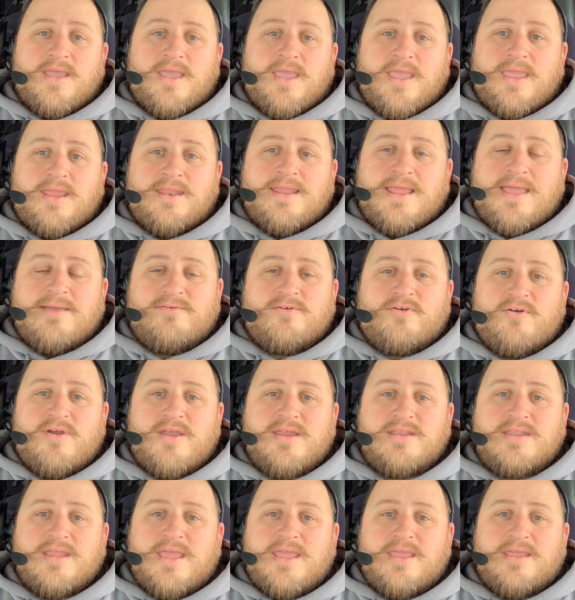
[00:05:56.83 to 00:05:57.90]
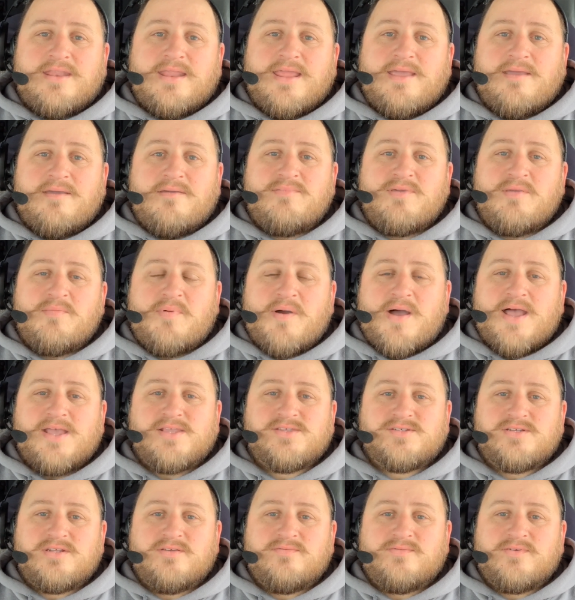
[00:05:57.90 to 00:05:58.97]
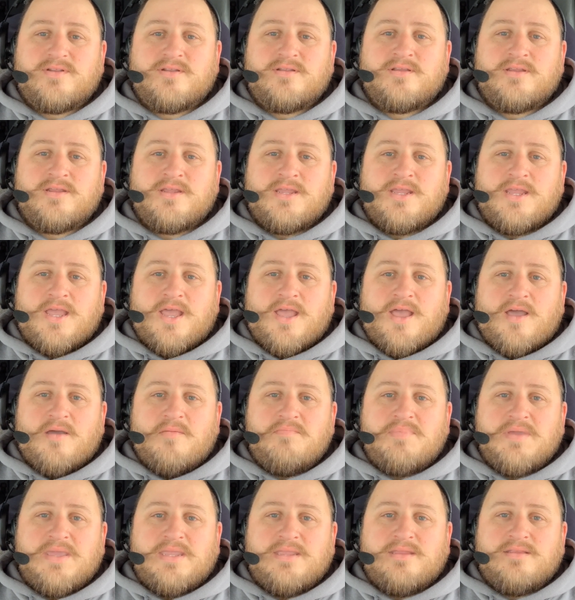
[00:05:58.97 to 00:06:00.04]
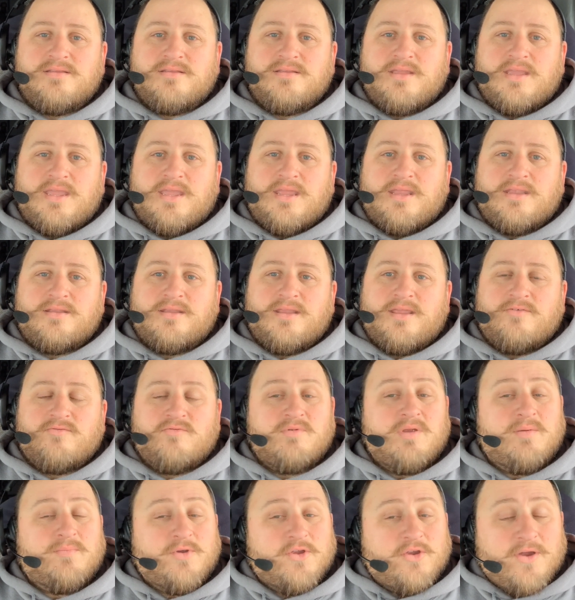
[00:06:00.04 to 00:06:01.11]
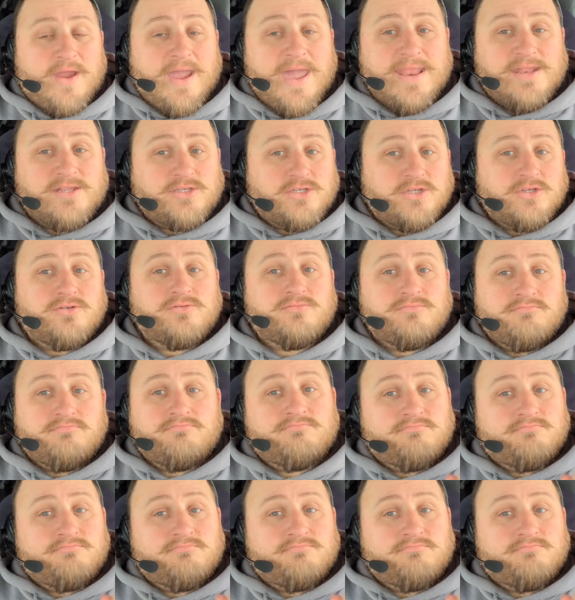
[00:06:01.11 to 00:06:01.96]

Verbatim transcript: and have a great day and be positive and upbeat. And remember, your attitude,